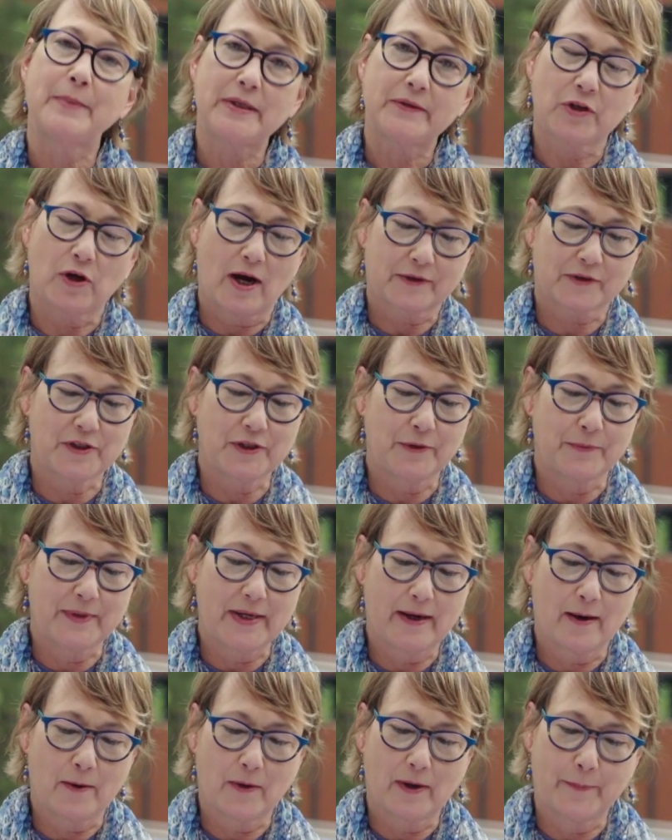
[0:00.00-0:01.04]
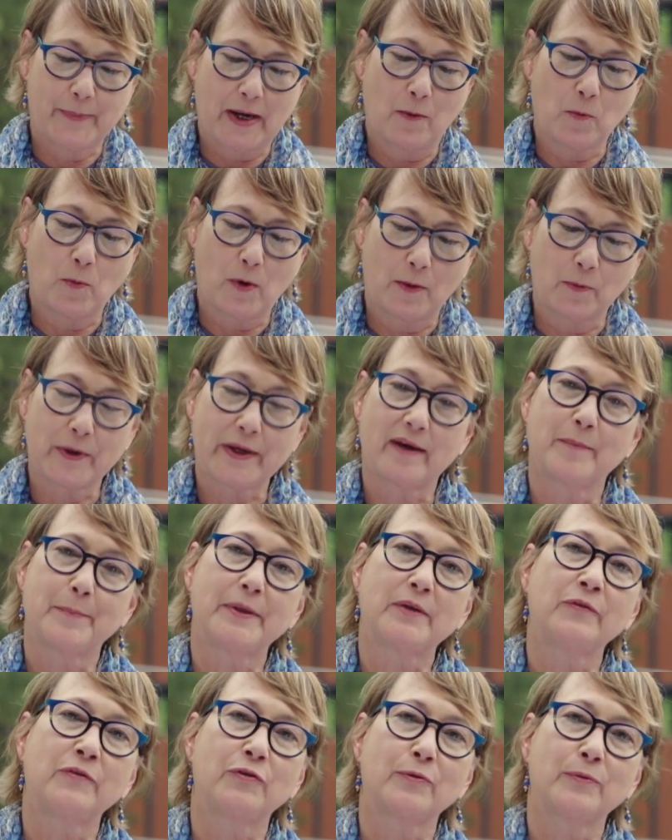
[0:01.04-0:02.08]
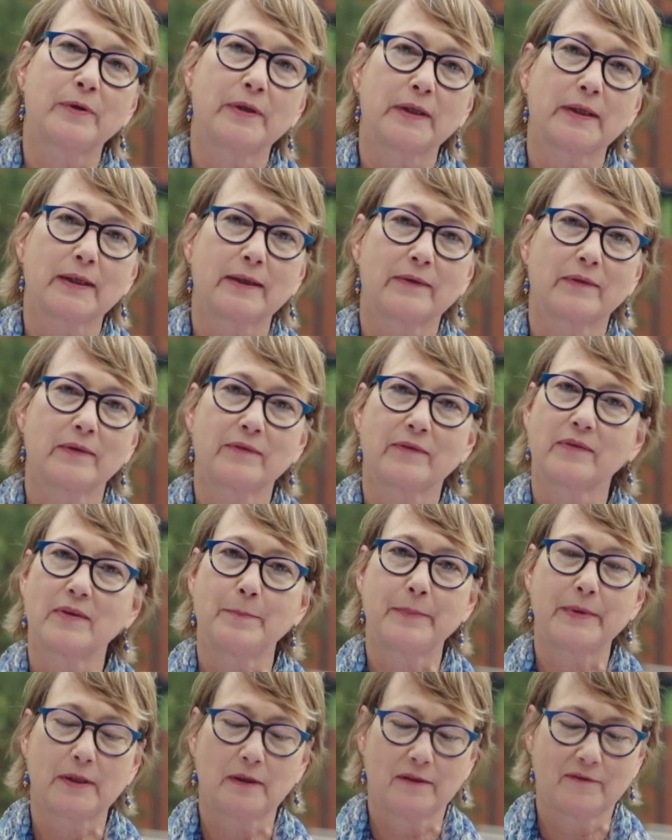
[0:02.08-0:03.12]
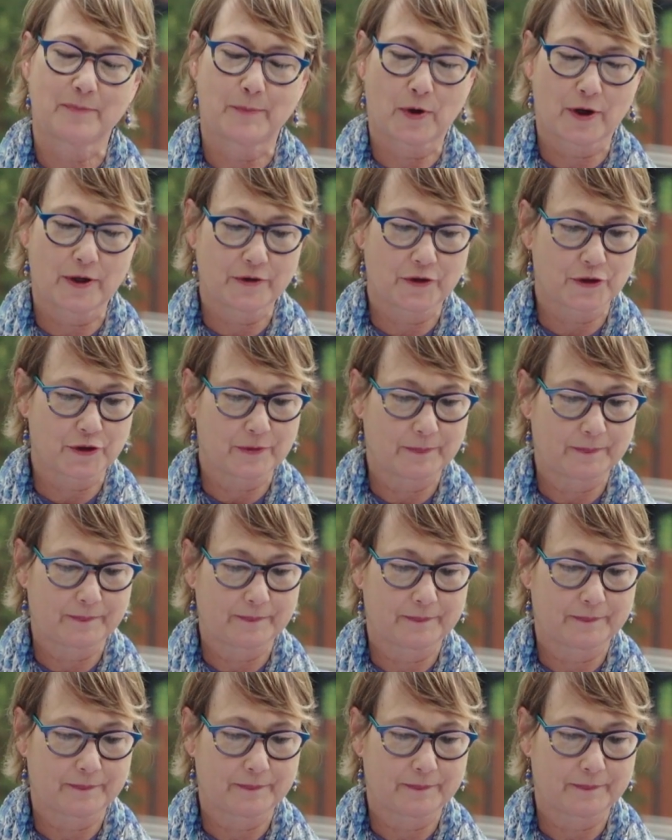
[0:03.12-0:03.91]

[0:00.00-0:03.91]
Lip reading: me talk to you now about what we have been doing since the middle of March.